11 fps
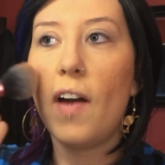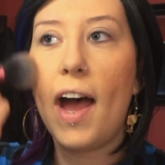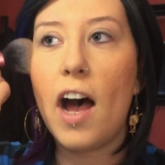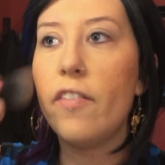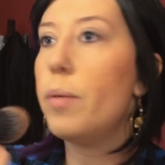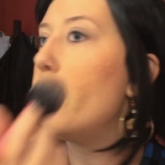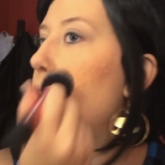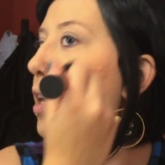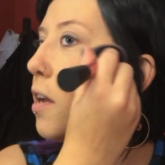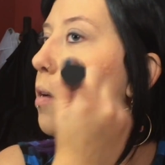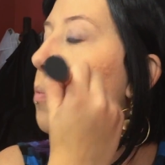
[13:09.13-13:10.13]
I have it
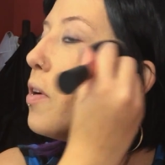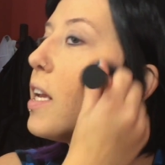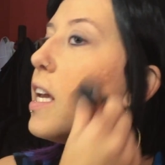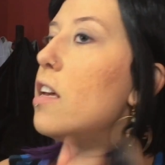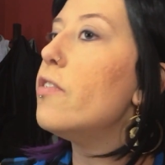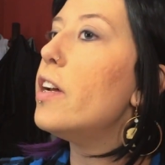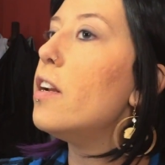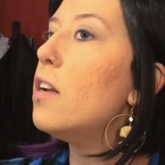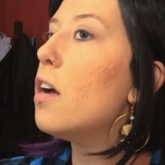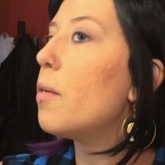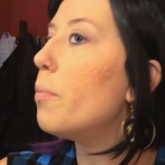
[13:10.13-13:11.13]
pretty
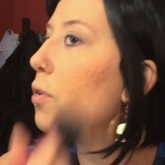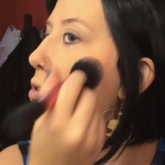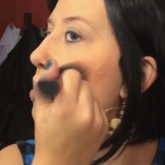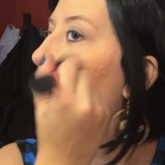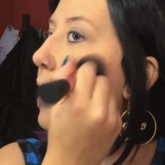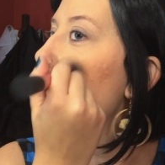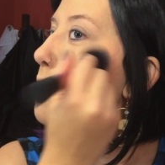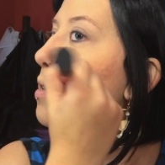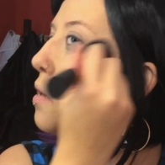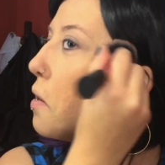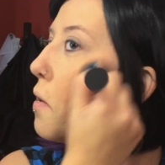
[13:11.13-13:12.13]
even on both sides.